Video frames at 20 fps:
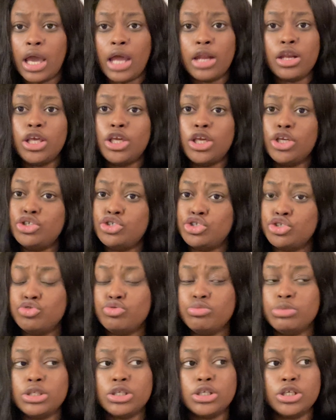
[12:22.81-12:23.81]
I need
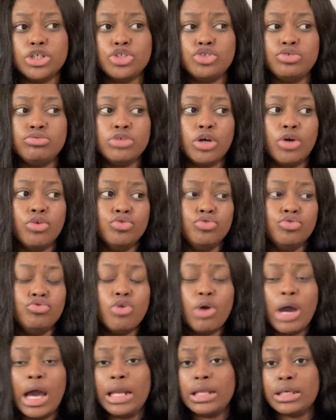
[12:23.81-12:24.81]
you because, you
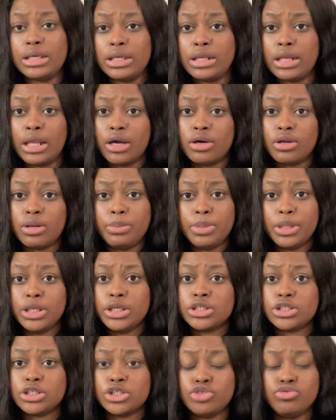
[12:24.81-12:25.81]
know how to get down to
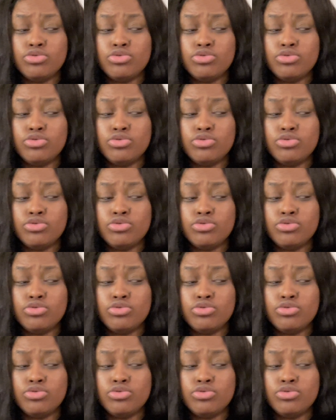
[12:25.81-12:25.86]
business.